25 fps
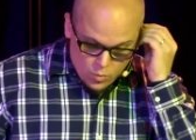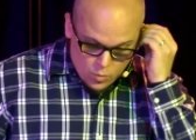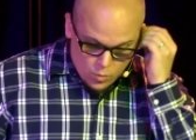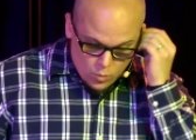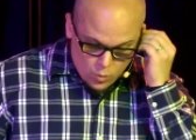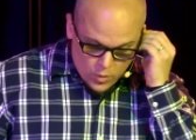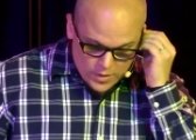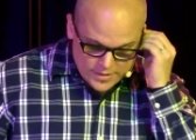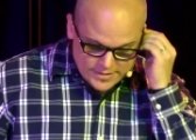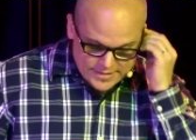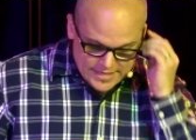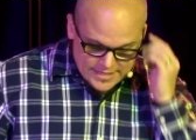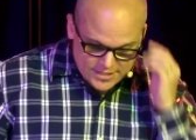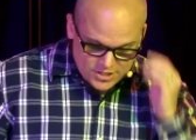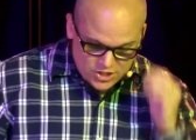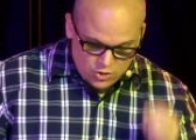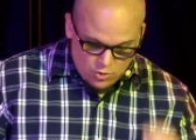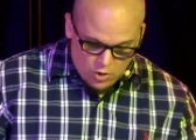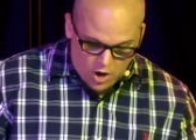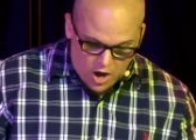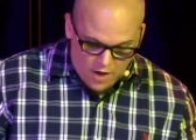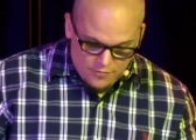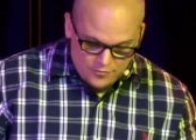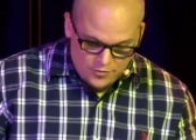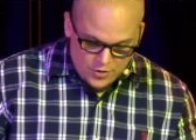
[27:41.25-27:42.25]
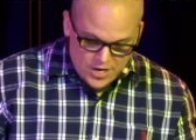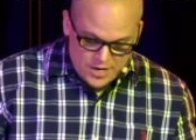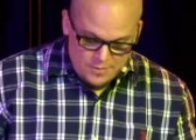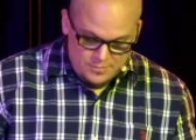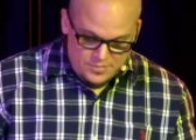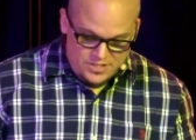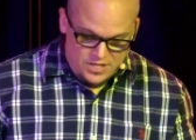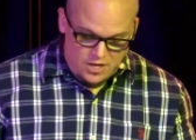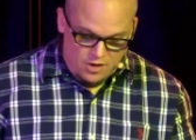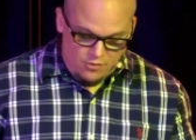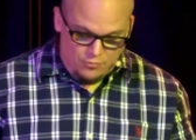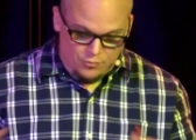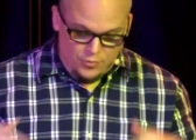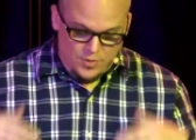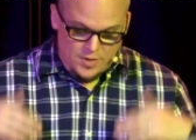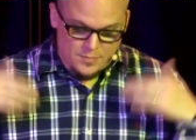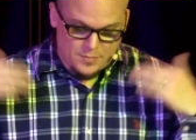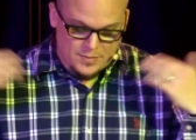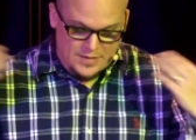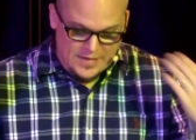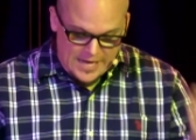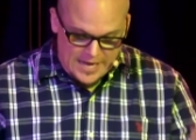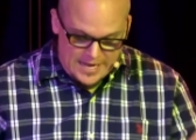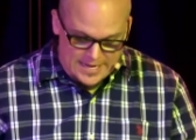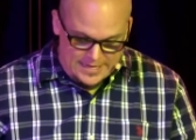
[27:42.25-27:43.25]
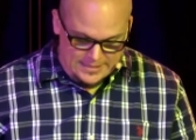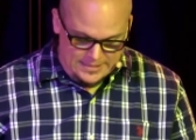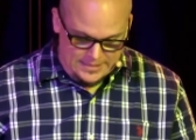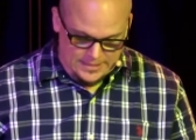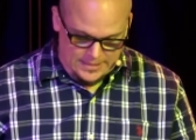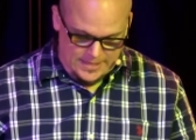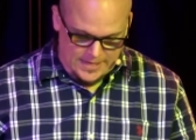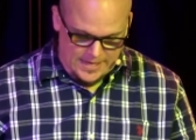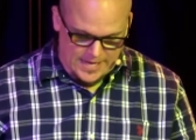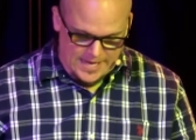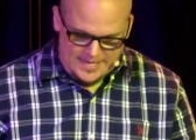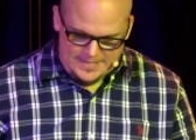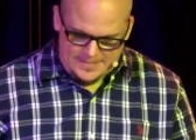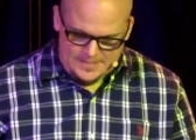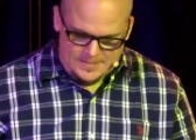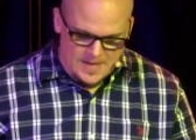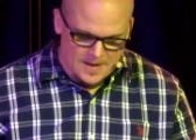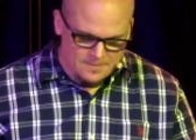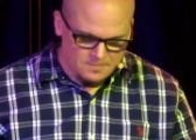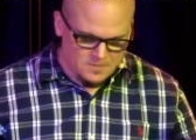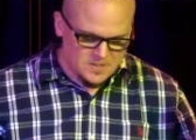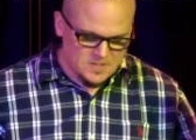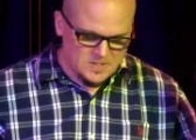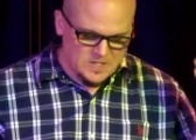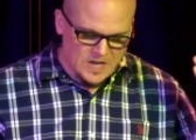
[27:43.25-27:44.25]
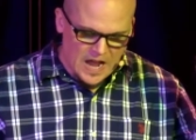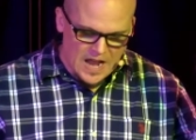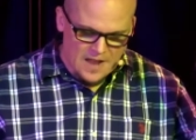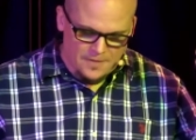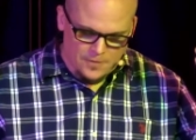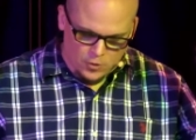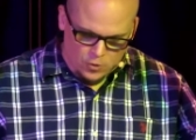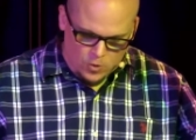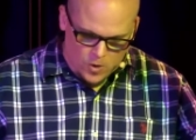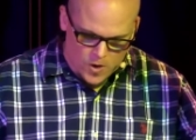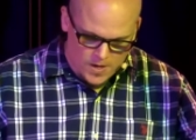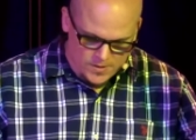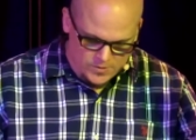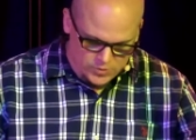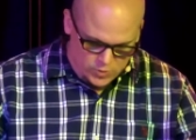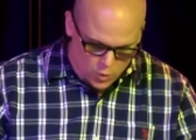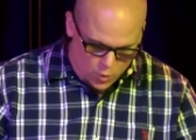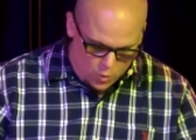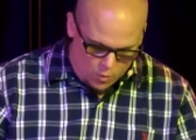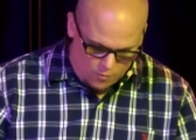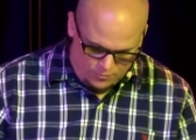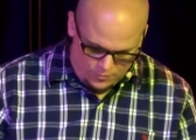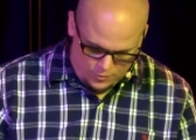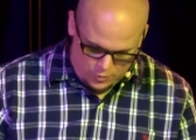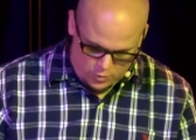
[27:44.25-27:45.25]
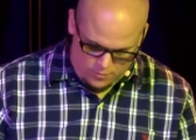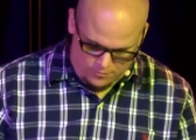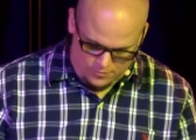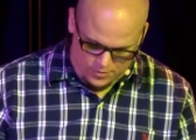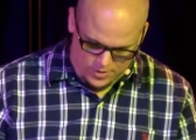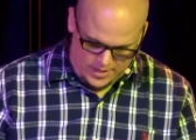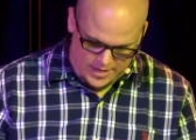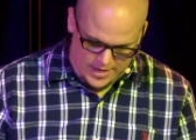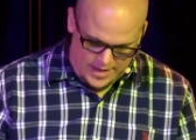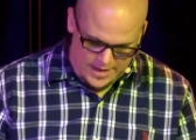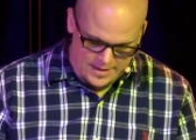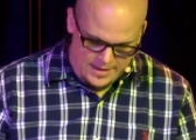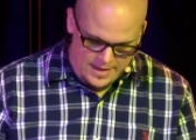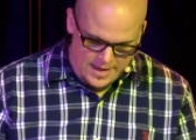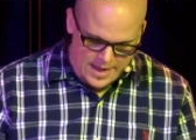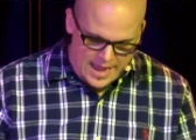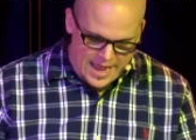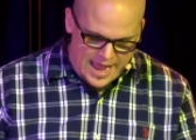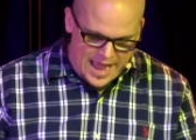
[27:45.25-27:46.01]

was it to offer himself repeatedly. He doesn't have to die on the cross over and over again.